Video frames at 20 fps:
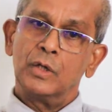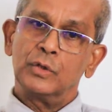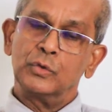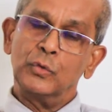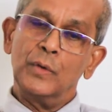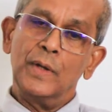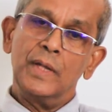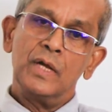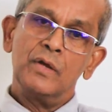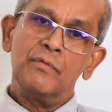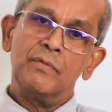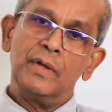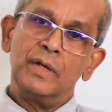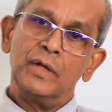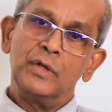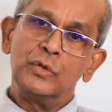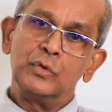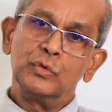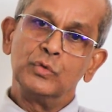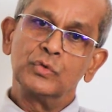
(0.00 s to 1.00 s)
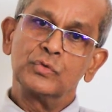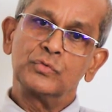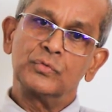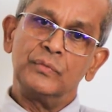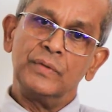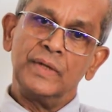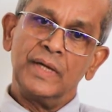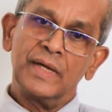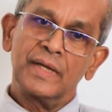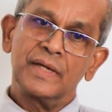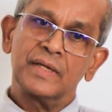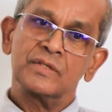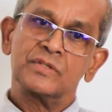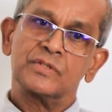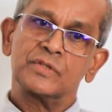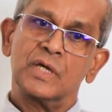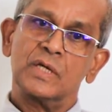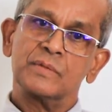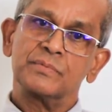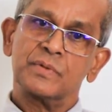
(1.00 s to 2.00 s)
Today we use
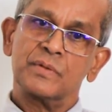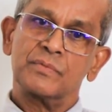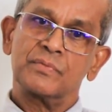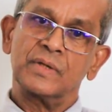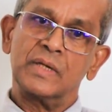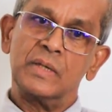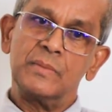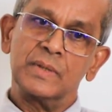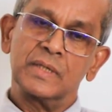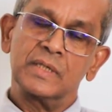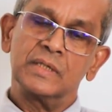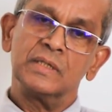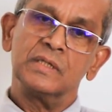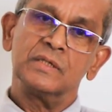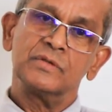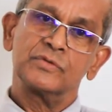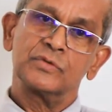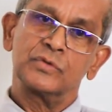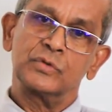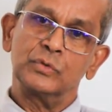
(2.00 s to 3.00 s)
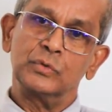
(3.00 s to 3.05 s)
various types of chemicals